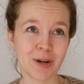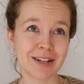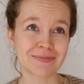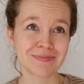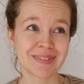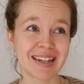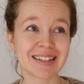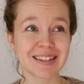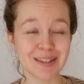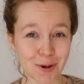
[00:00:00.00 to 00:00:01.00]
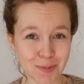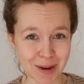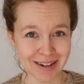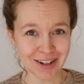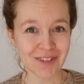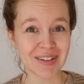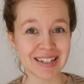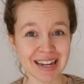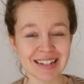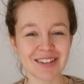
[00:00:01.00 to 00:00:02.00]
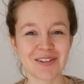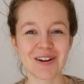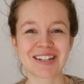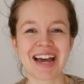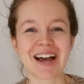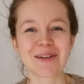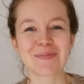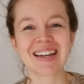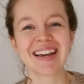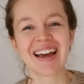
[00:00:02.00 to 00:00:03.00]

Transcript: Well, it's a sewn bind-off, it takes a long time,